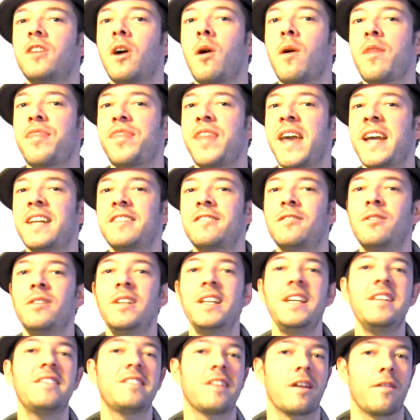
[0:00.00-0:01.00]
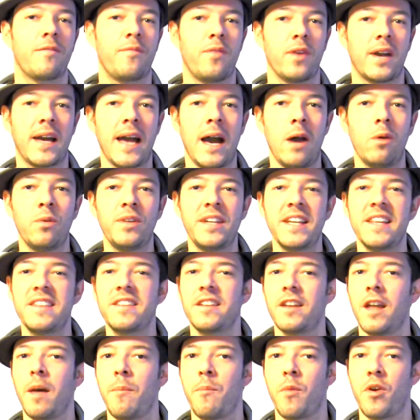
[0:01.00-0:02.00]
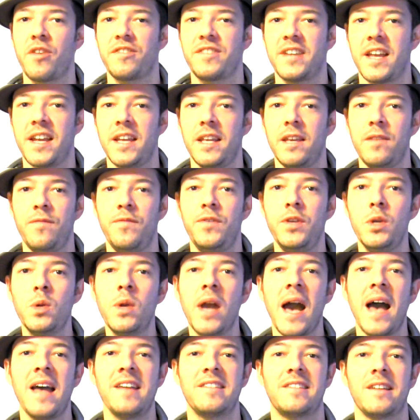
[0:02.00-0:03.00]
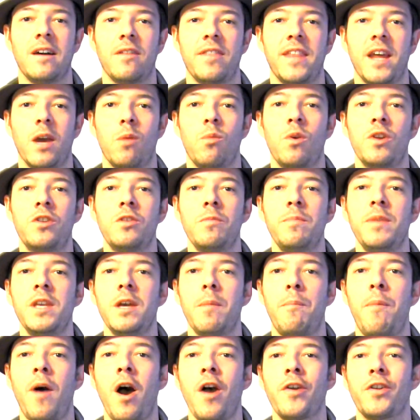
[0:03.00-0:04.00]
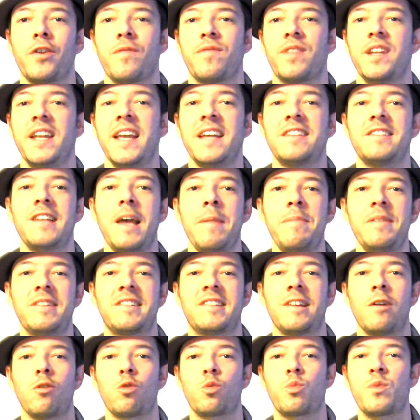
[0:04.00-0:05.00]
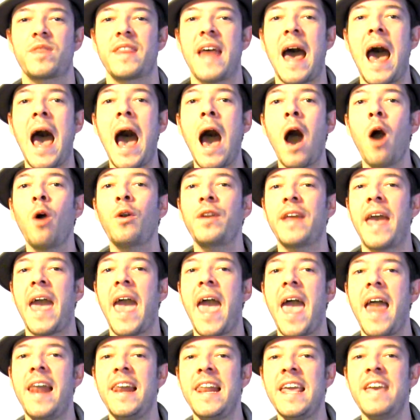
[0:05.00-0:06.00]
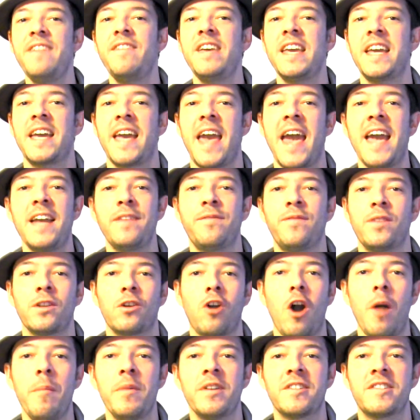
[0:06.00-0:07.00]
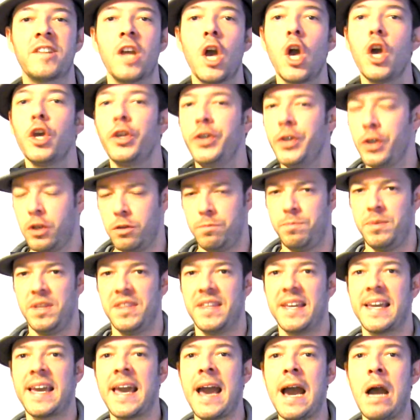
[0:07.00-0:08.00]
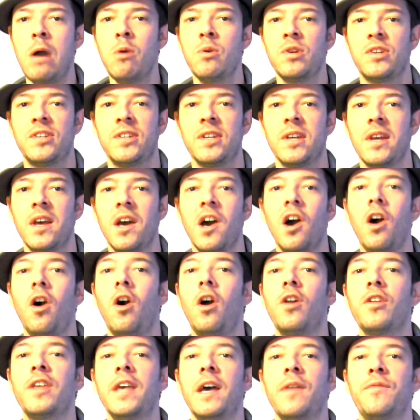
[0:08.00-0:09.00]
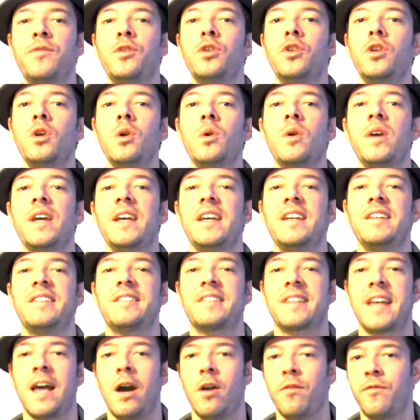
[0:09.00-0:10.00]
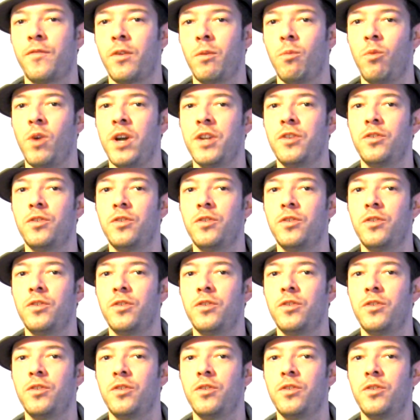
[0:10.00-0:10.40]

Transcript: So thanks to Lisa for counting the numbers, and if you guys out there want to be a part of the next episode without leaving hateful comments, you could be the count. All you have to do is count from